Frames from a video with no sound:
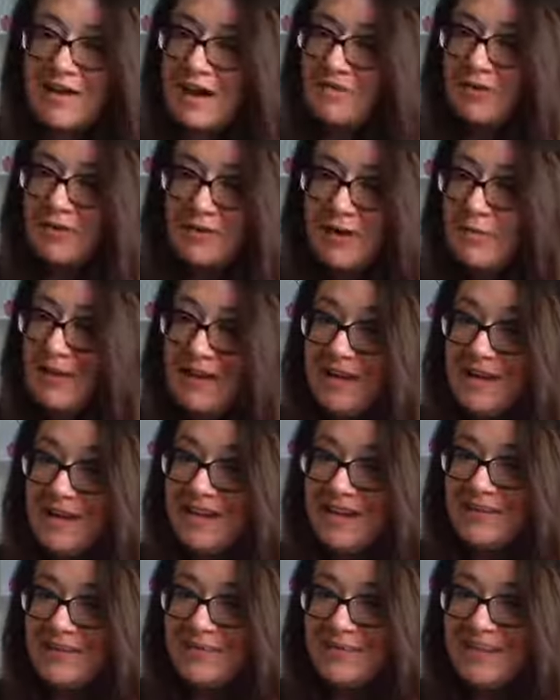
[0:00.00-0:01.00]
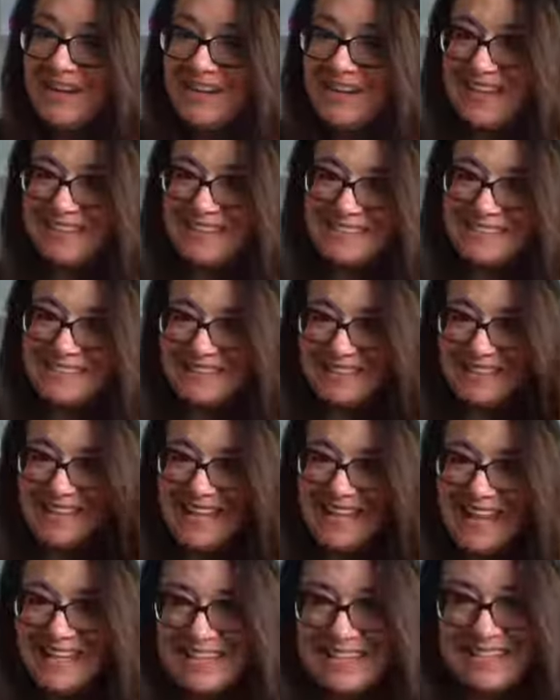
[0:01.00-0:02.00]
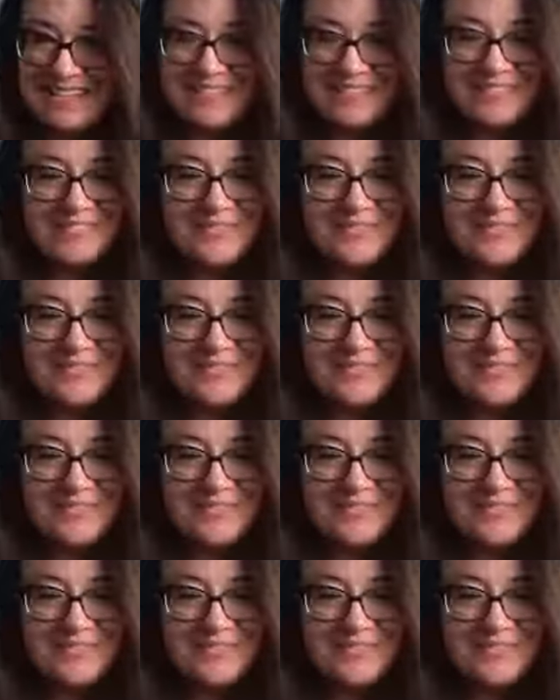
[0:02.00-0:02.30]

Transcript: have a great weekend, everybody. Thanks.